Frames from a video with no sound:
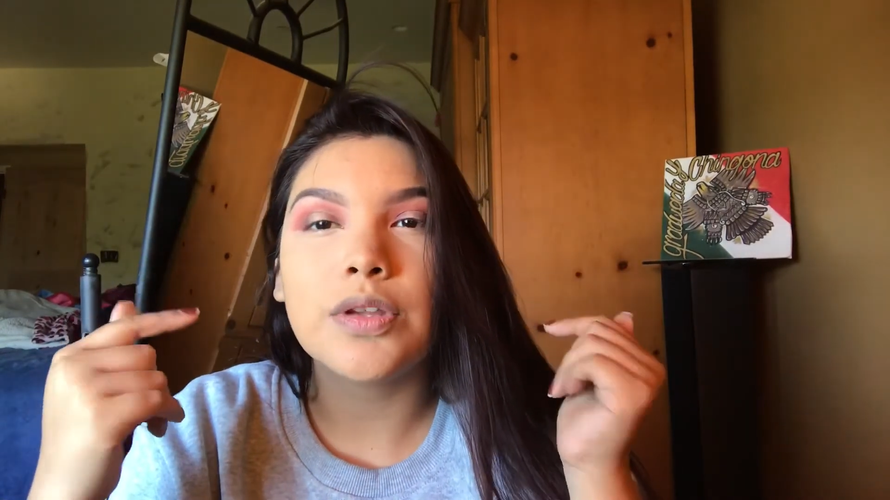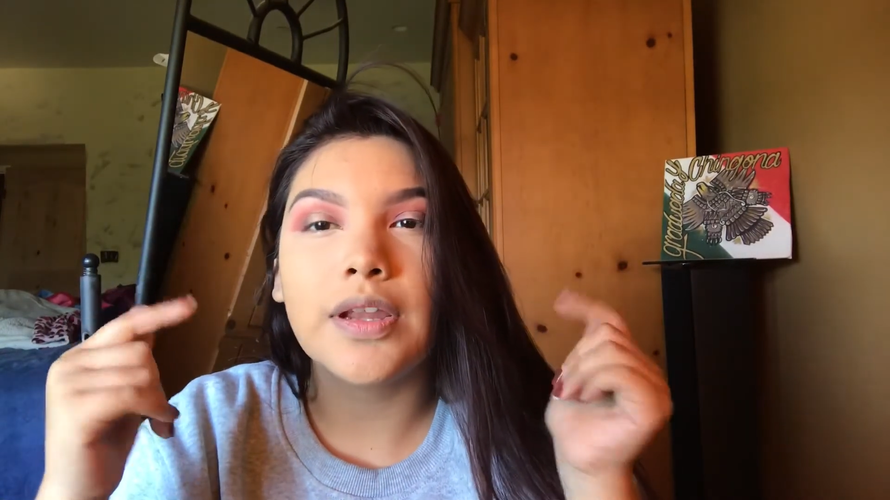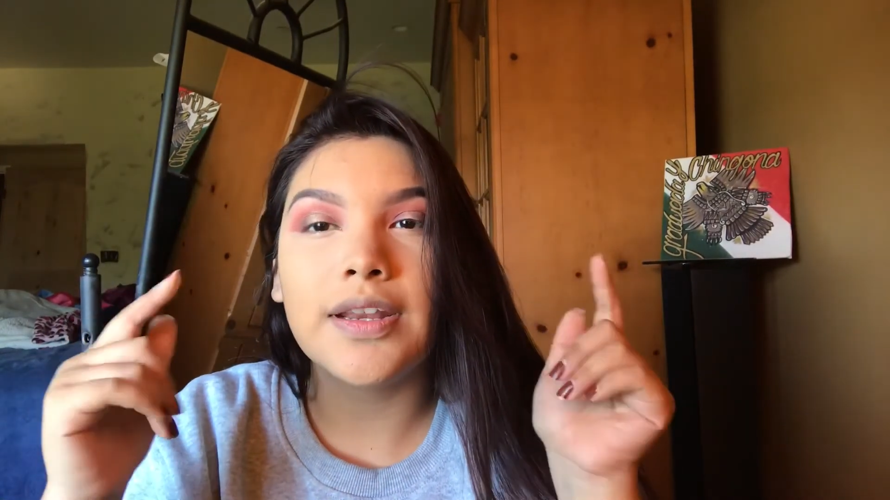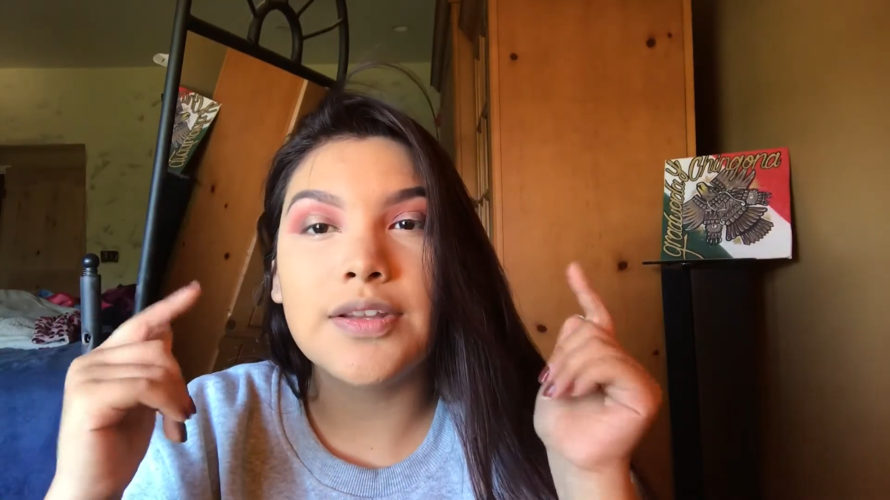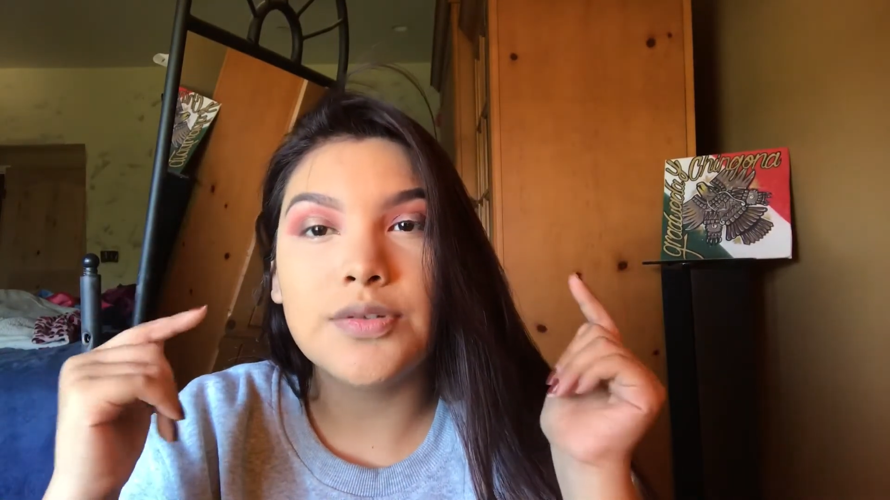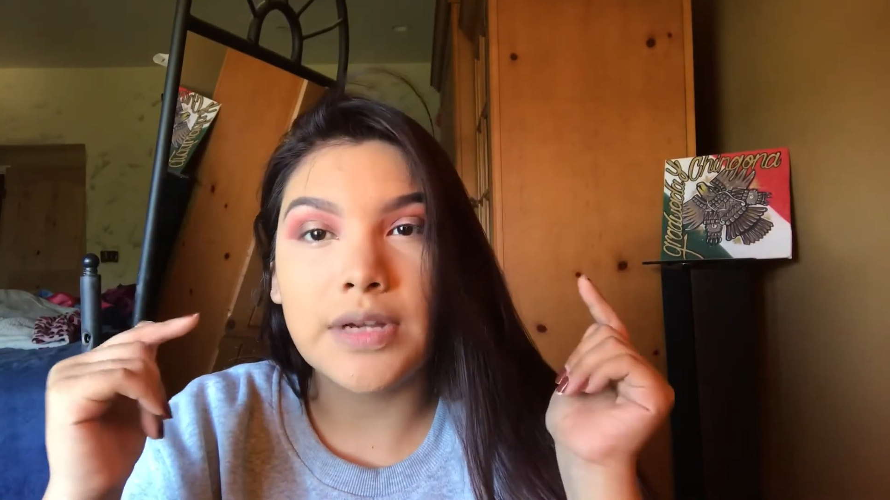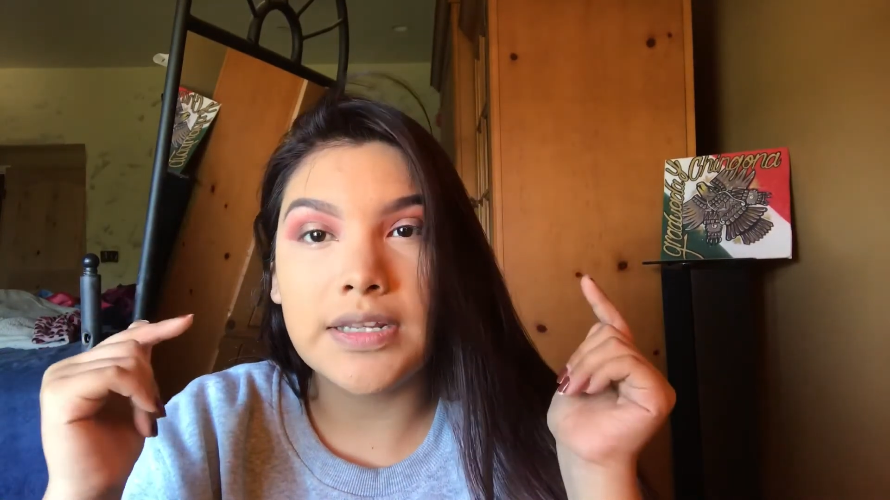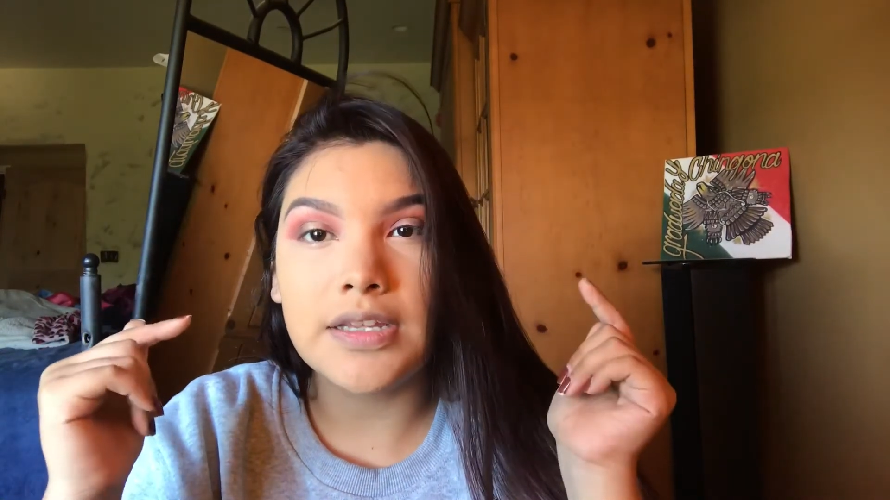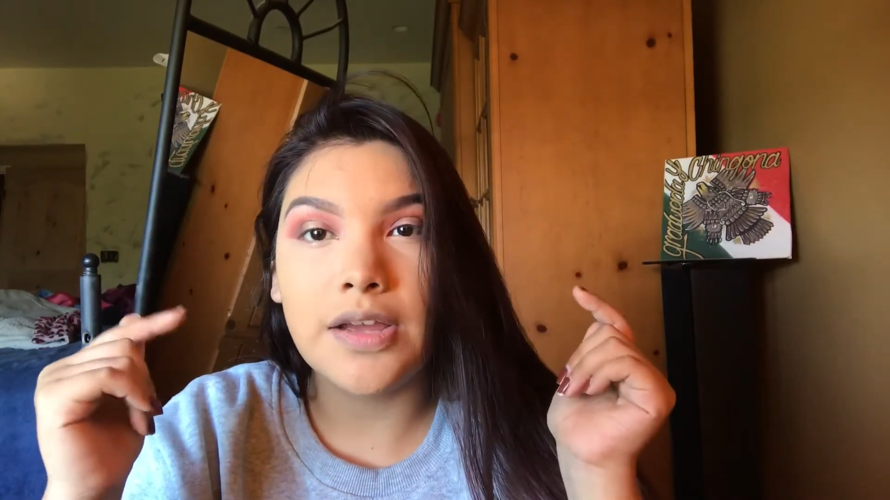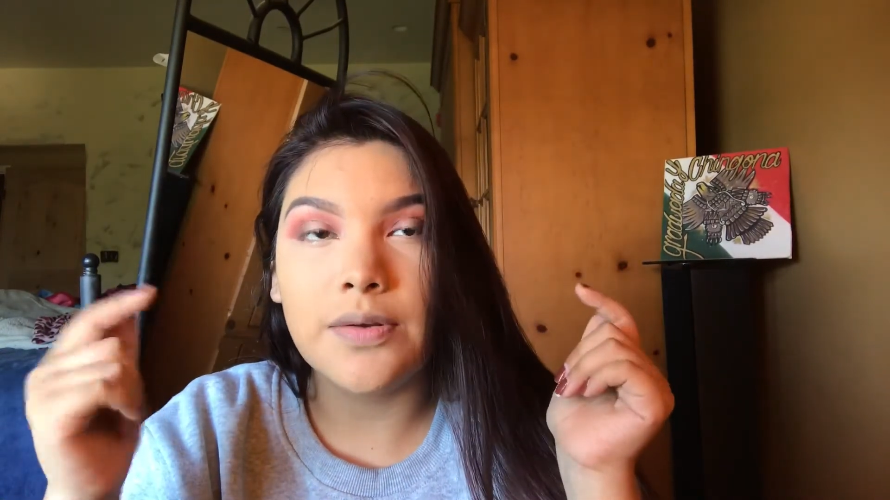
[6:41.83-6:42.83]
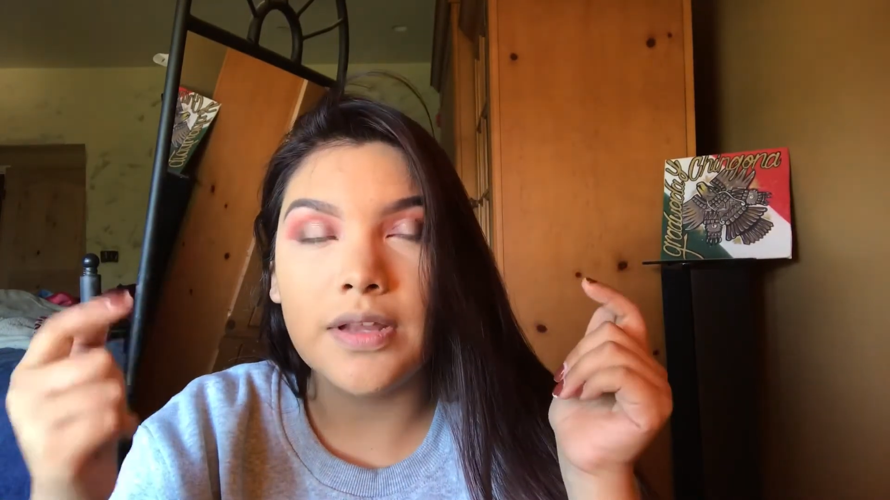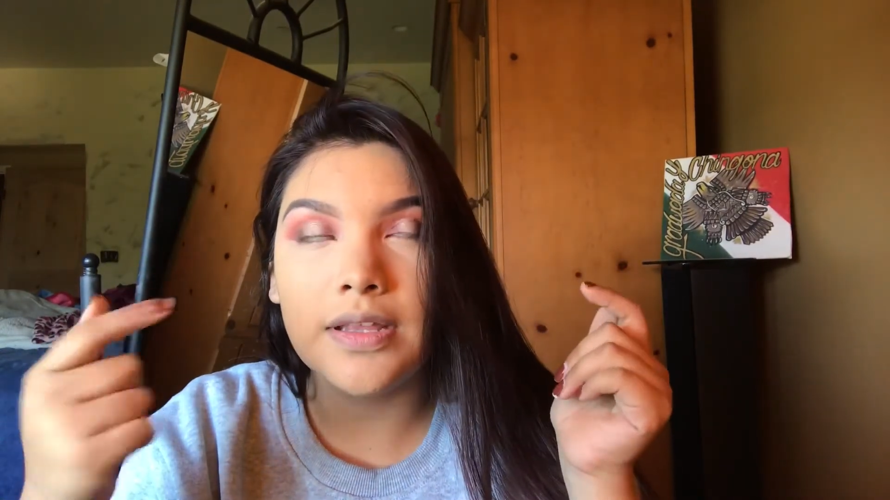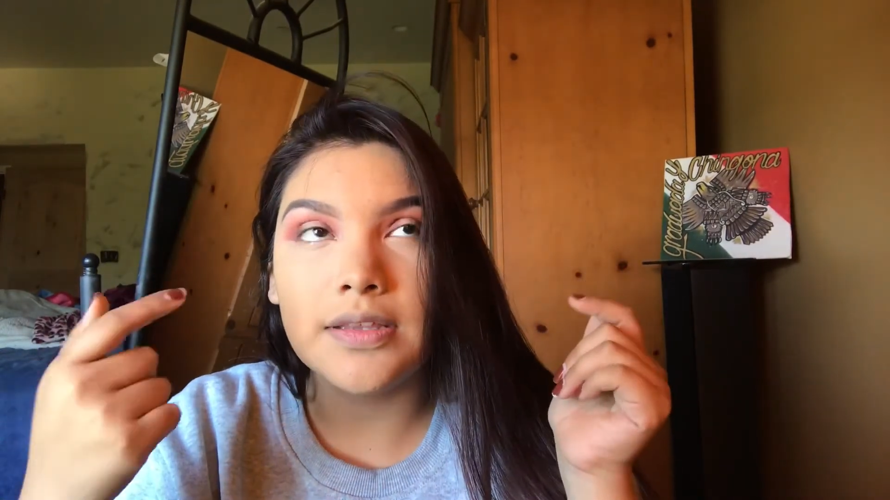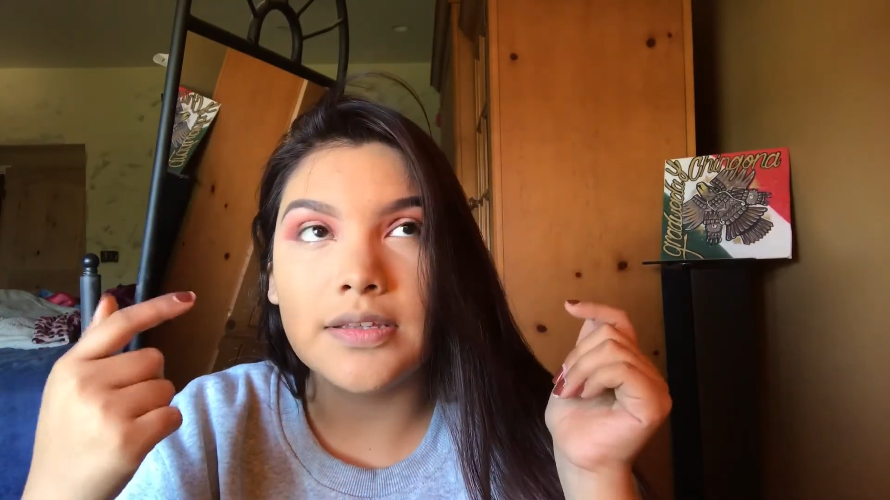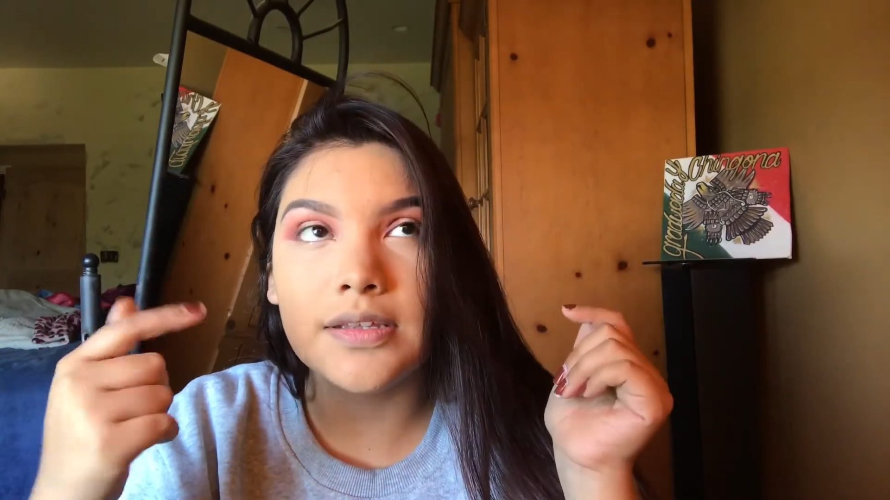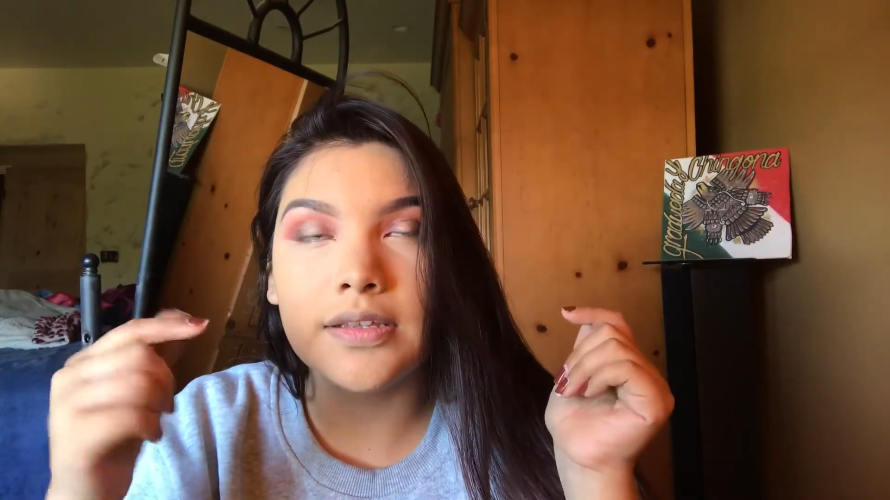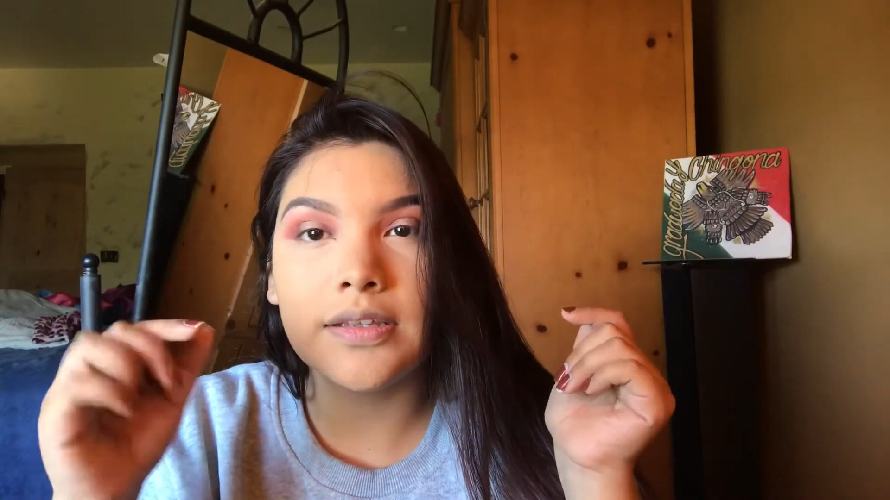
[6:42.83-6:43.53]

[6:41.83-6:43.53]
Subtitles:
kind of dry down and